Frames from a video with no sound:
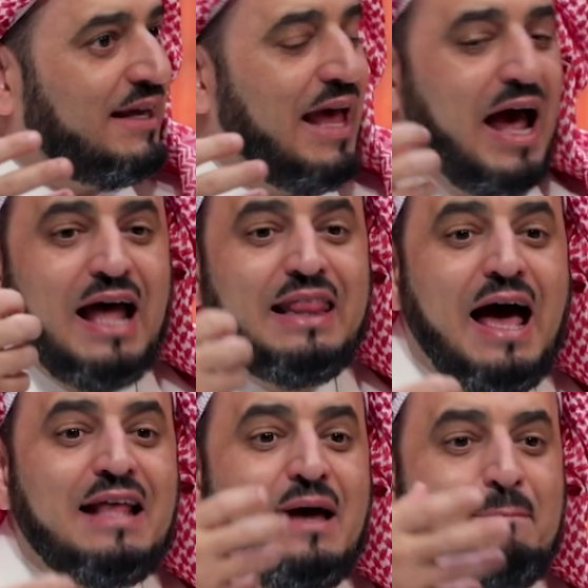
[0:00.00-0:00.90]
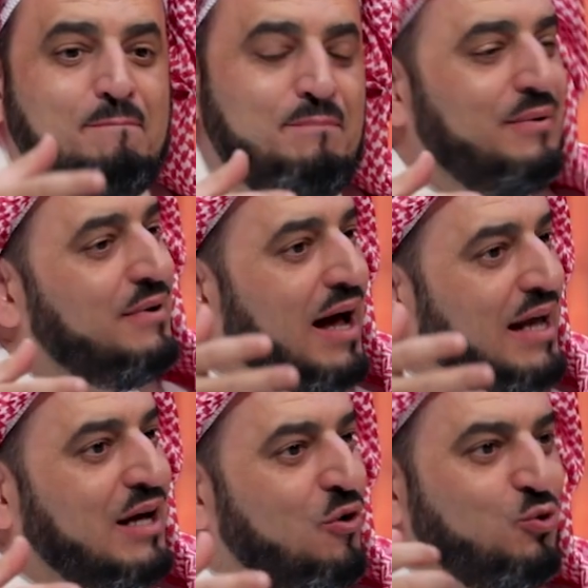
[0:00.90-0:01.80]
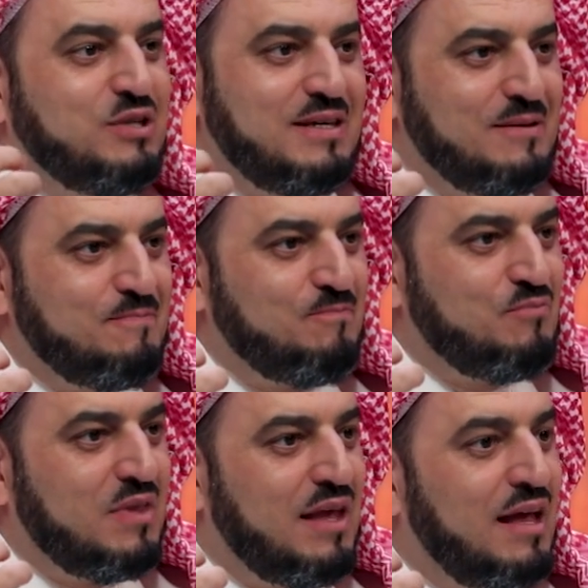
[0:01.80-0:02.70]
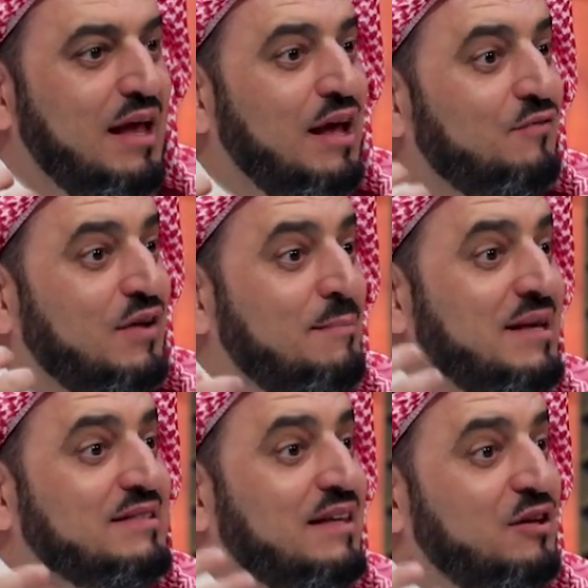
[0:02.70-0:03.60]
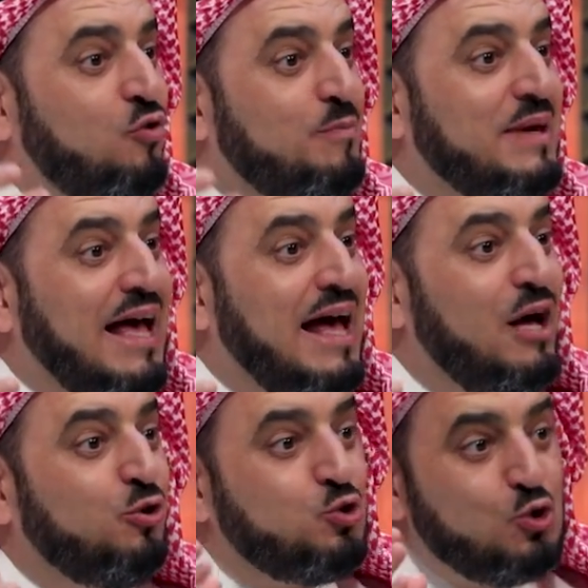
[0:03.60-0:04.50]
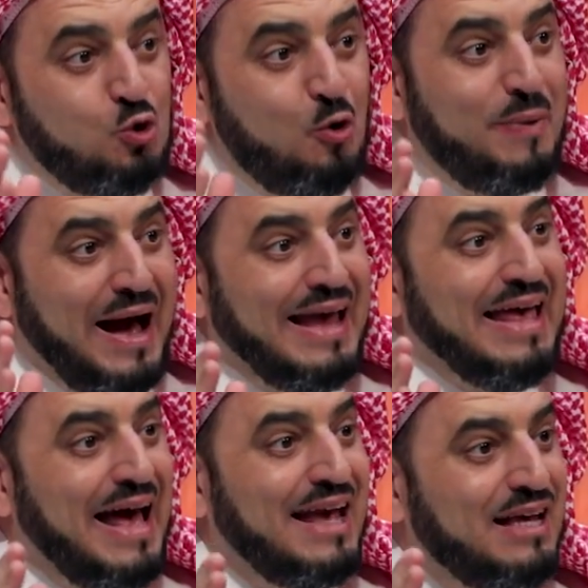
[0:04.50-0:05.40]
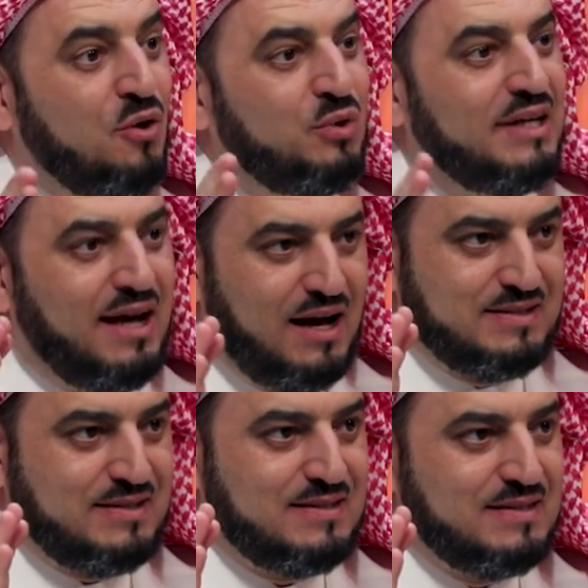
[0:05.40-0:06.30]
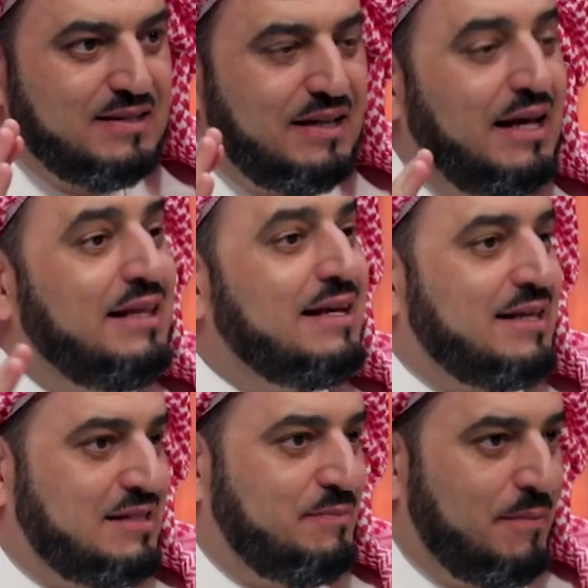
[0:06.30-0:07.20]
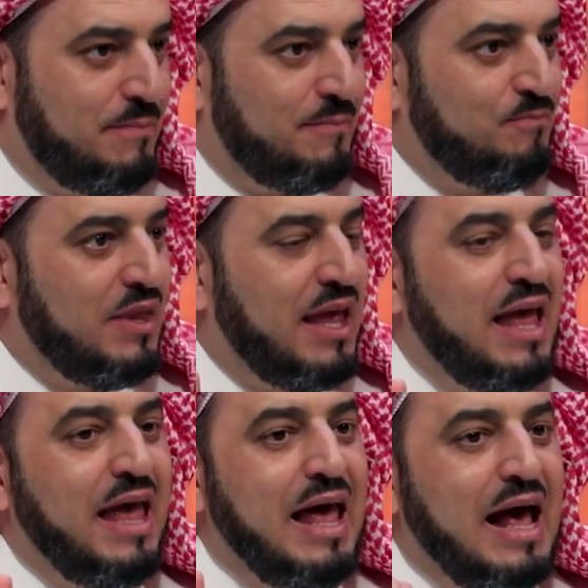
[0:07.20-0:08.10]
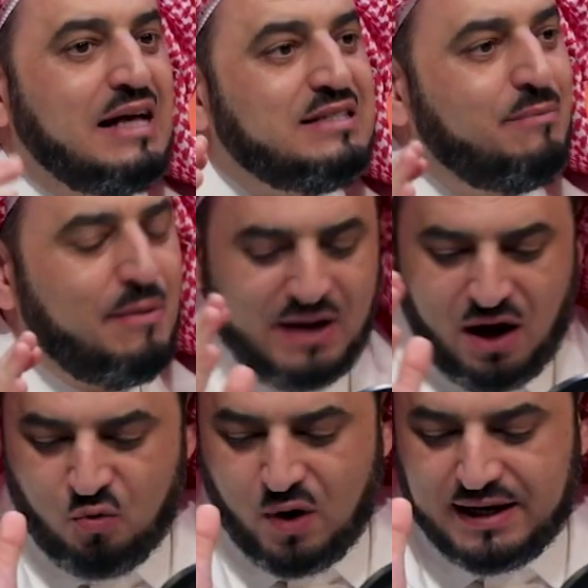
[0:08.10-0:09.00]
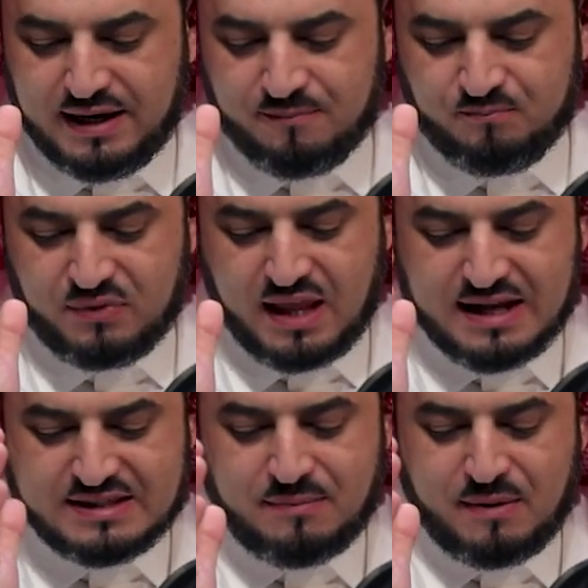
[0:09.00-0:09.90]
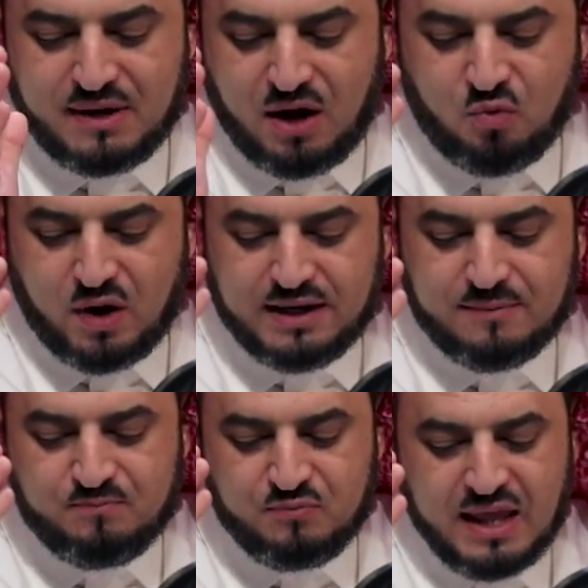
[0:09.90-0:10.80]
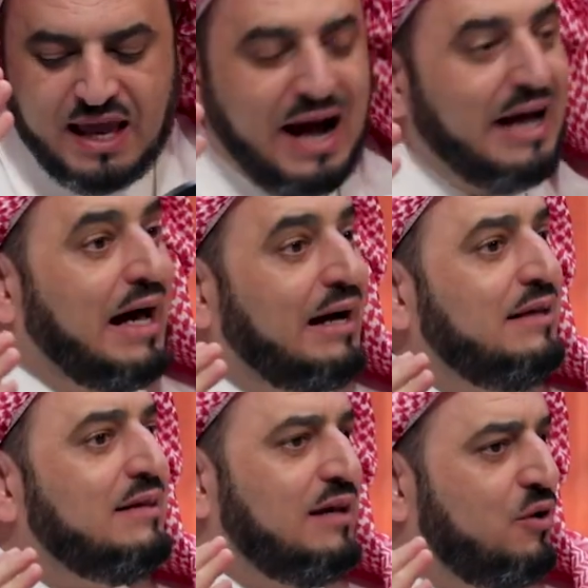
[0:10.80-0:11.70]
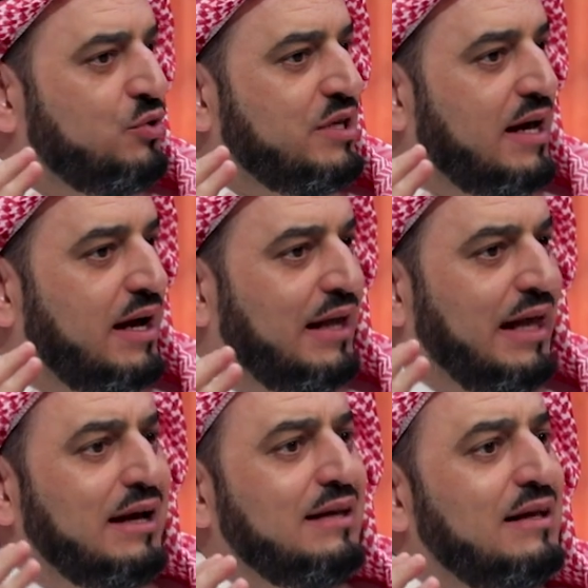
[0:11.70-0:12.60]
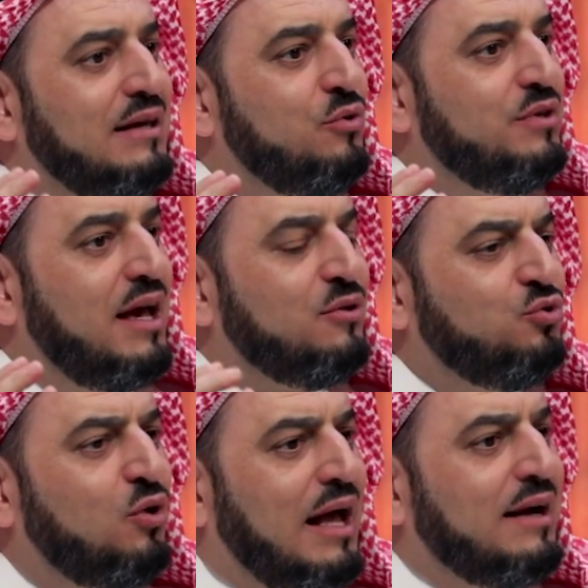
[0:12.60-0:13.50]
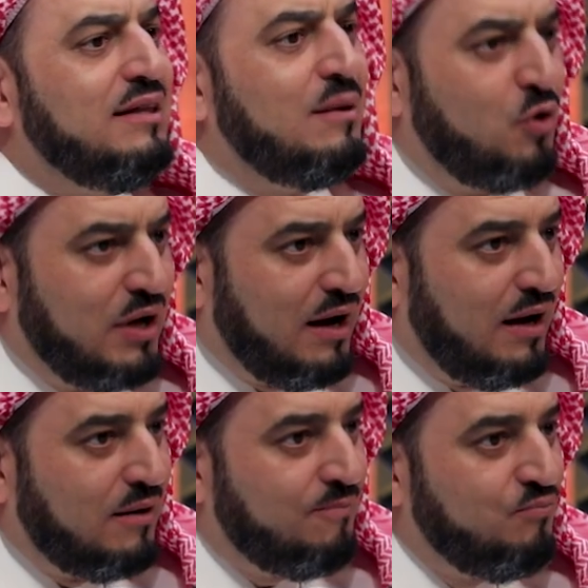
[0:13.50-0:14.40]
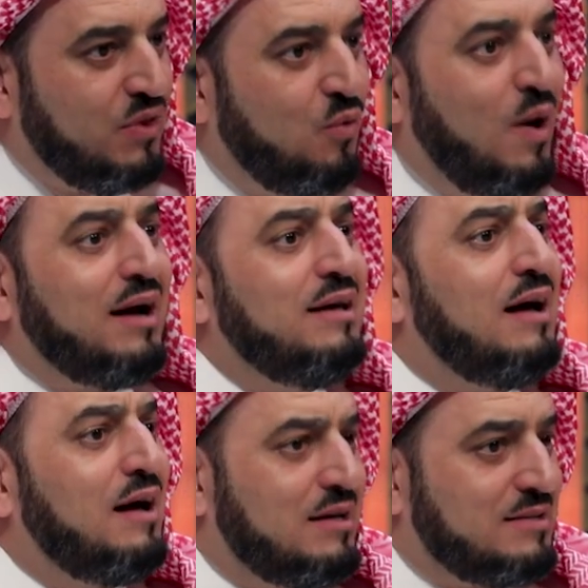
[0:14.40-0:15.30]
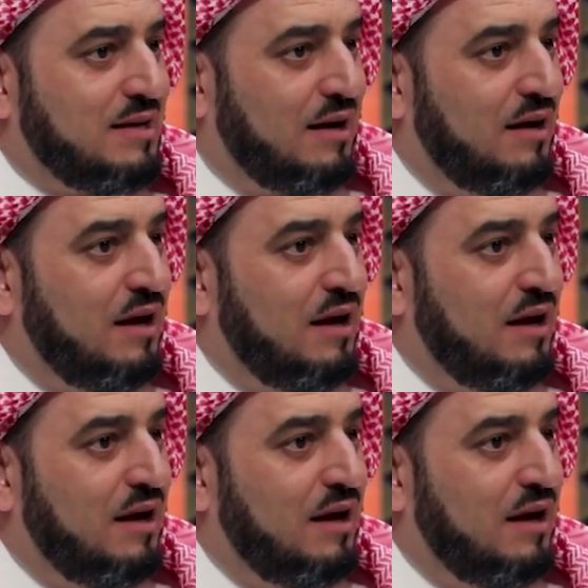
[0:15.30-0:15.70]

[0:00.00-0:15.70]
what could be called Jewish arts, Jewish architecture, or Jewish literature. They could not establish a distinctly Jewish way of life for several reasons. The first reason is the Jewish belief, Doctor, a closed, exclusive belief system,